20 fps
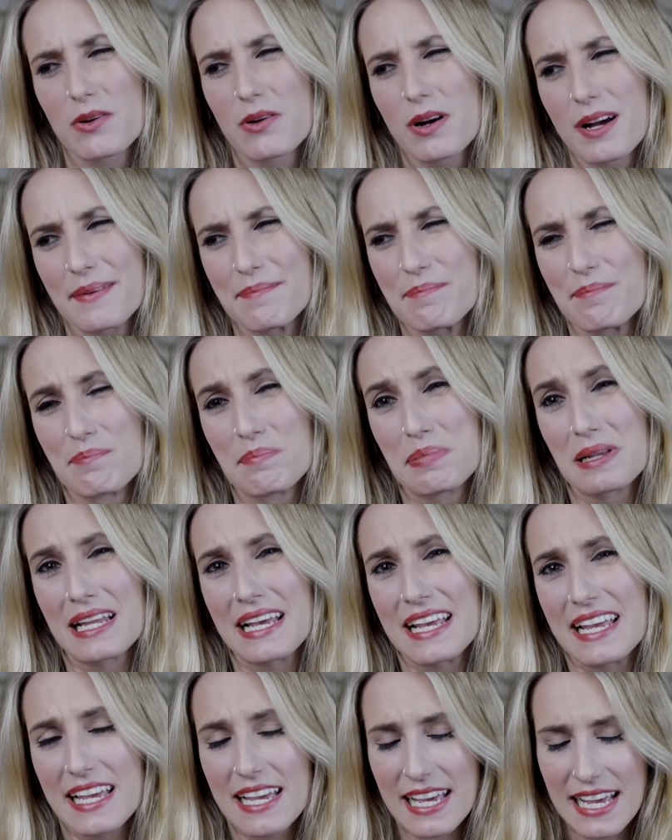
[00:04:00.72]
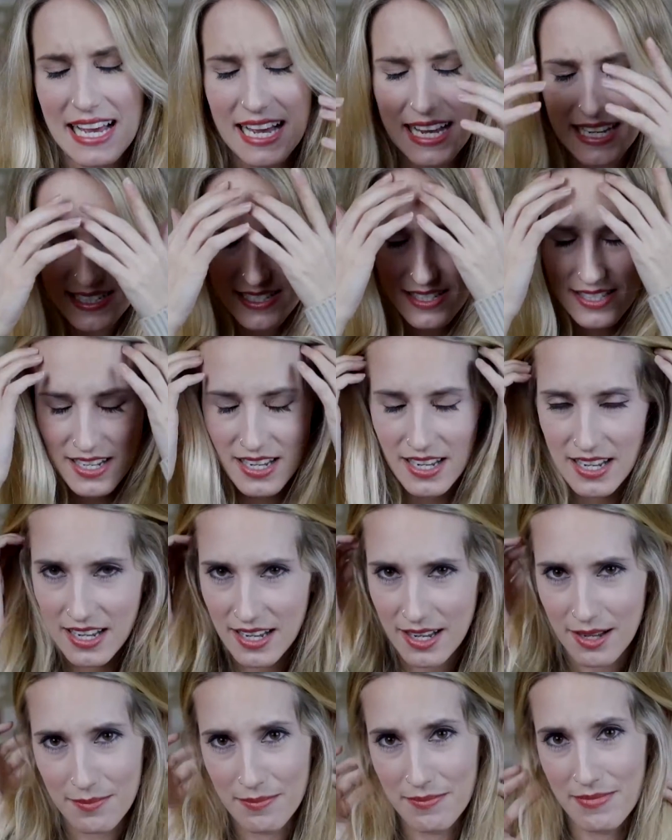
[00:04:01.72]
quite bleak as
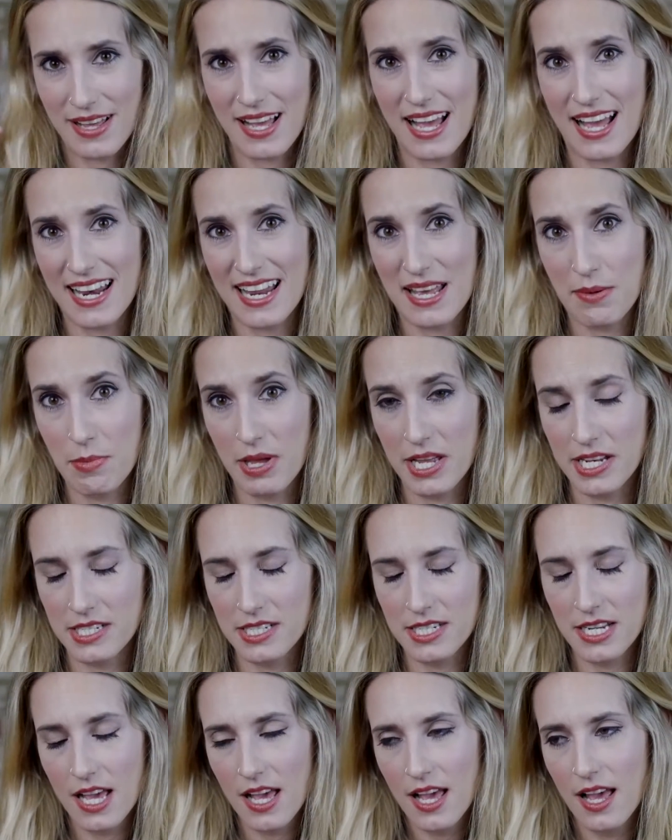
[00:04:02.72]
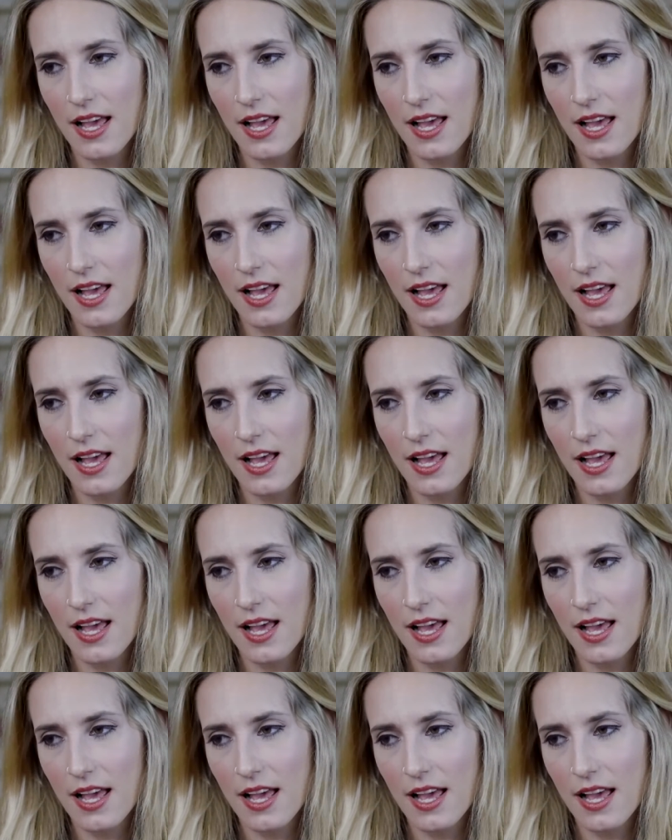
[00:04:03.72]
an image.